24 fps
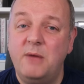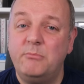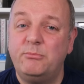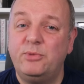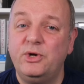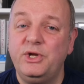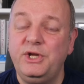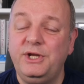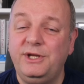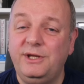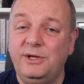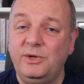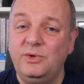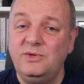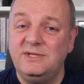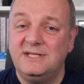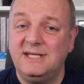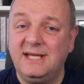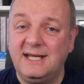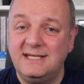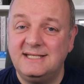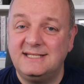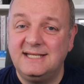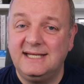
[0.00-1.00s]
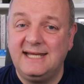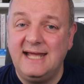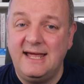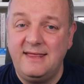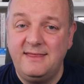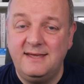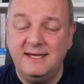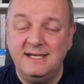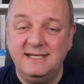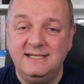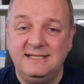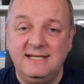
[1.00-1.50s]
but using it
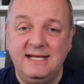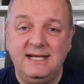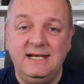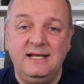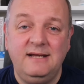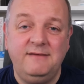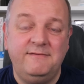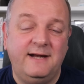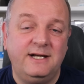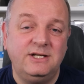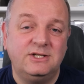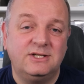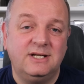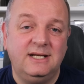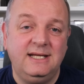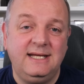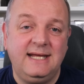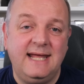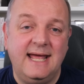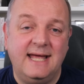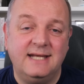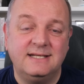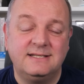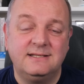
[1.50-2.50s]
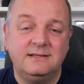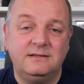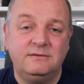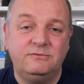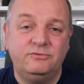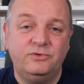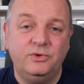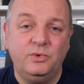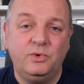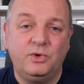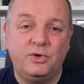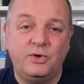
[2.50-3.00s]
together did eventually get to the
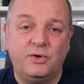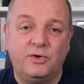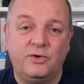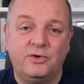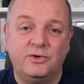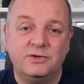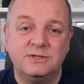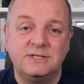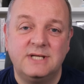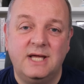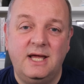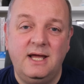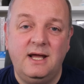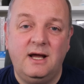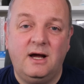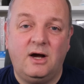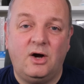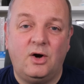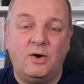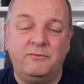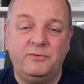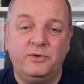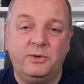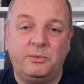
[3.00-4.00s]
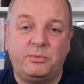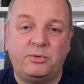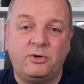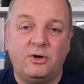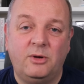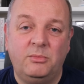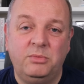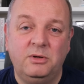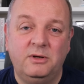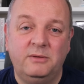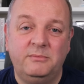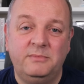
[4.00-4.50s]
root cause of the
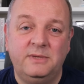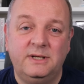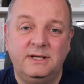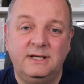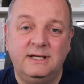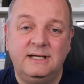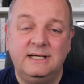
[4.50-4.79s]
problem.